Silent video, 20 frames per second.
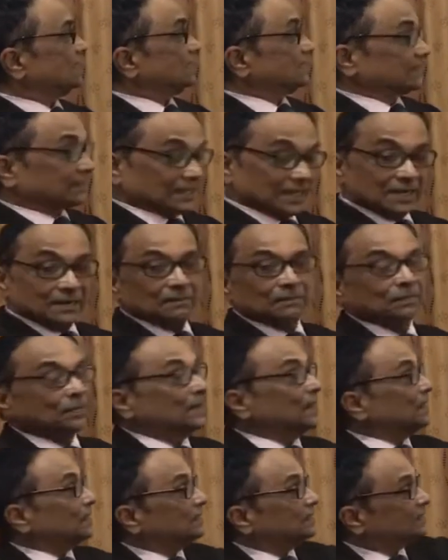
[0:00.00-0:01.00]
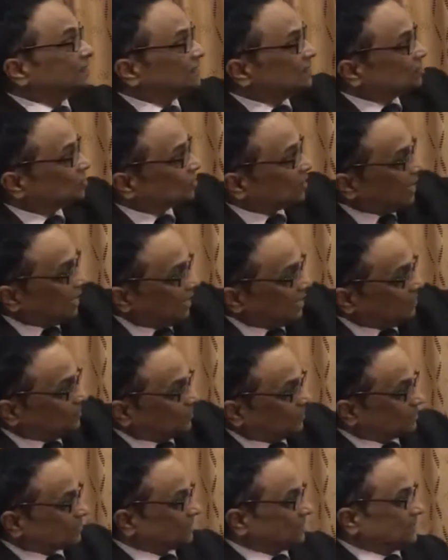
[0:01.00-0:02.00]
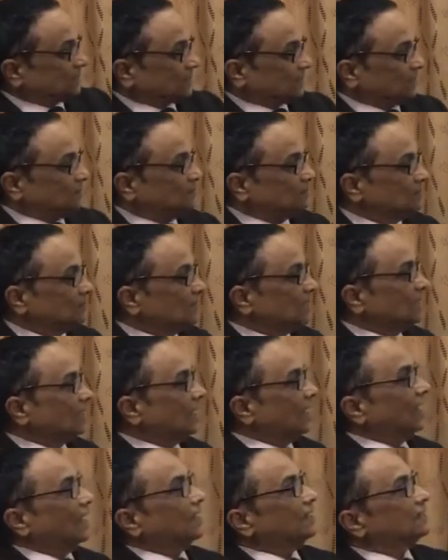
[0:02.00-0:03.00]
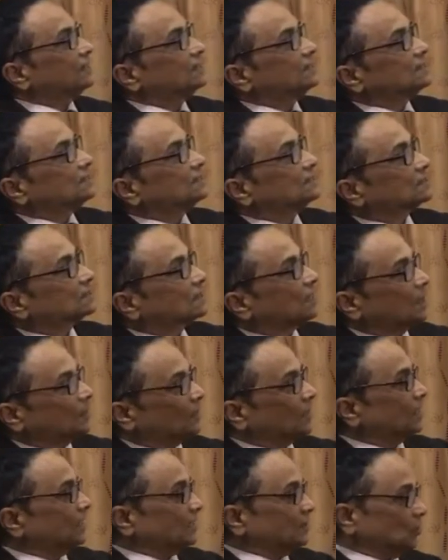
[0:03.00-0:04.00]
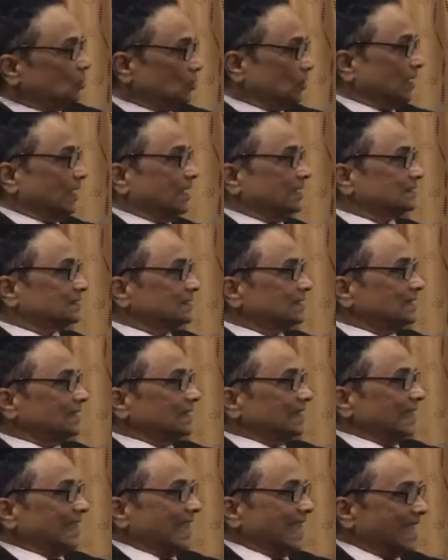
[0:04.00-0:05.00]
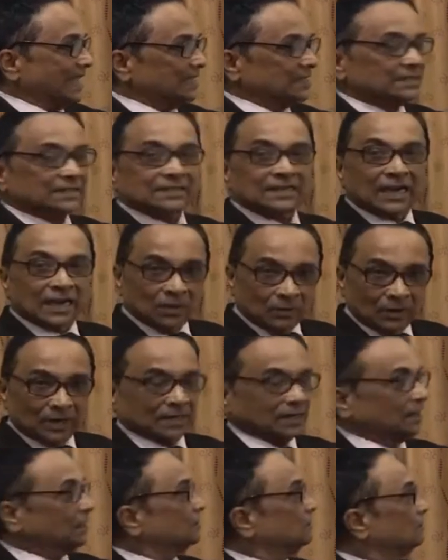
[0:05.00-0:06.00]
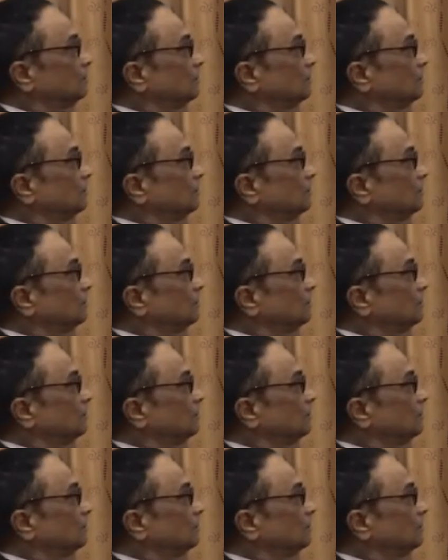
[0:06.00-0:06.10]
steam. This is your high pressure steam and this is commonly known as Henze converter.